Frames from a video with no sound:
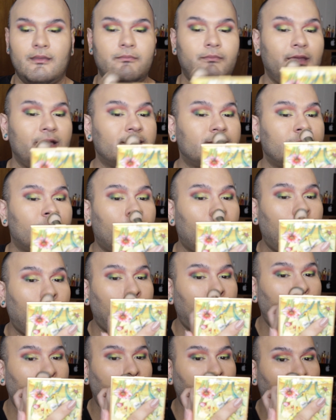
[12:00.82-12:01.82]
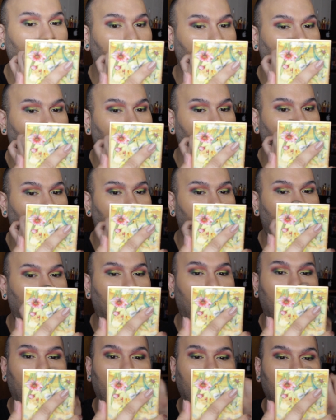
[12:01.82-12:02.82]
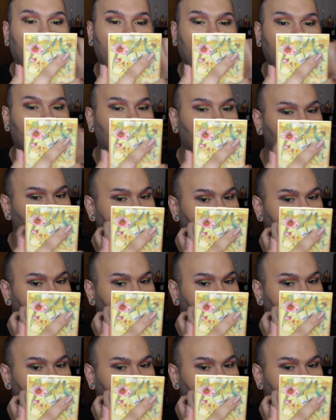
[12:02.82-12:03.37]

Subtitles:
Make sure you get your